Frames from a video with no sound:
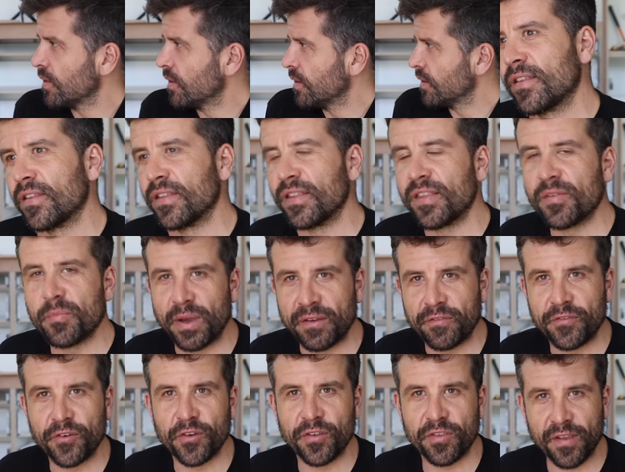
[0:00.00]
So this is my
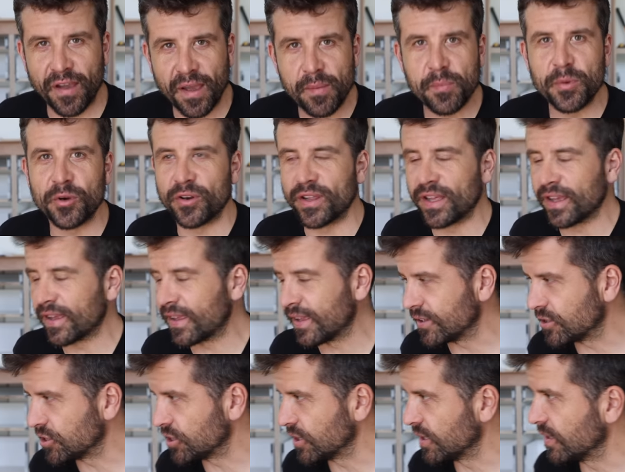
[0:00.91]
first time building a
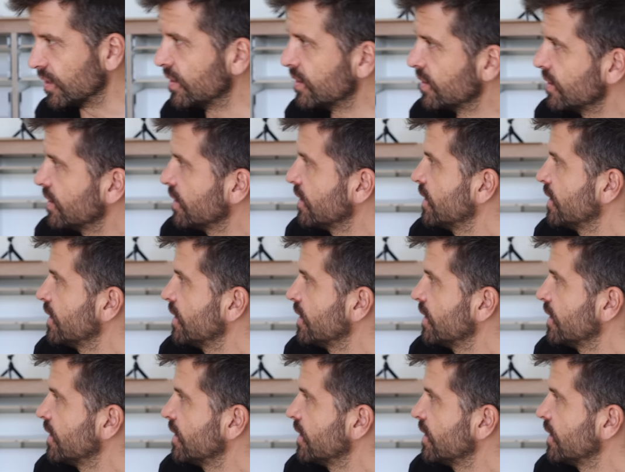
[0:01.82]
kitchen